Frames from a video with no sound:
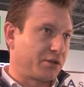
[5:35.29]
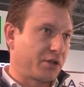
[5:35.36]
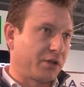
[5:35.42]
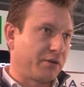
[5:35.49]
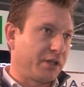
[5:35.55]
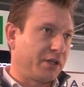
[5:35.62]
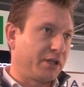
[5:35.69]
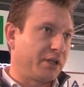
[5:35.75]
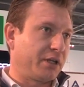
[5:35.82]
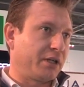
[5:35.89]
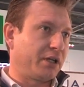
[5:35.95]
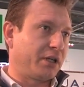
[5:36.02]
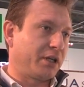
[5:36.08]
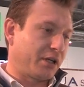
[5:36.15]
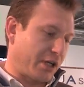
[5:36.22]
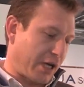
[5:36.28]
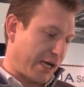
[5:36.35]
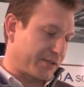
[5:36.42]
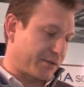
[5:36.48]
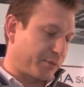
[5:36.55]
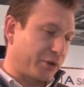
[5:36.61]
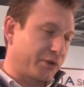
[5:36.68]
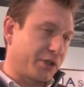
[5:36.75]
So it, it, it
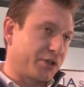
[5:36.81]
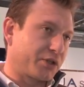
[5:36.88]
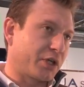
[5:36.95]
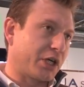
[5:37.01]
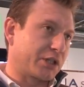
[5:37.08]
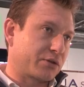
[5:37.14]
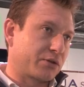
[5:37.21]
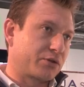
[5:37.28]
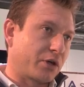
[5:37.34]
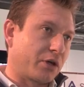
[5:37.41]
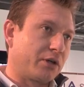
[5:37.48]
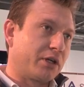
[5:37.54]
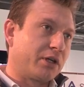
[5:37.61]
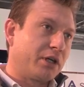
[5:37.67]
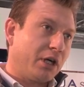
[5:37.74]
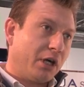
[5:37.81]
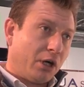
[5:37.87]
has a built-in charge controller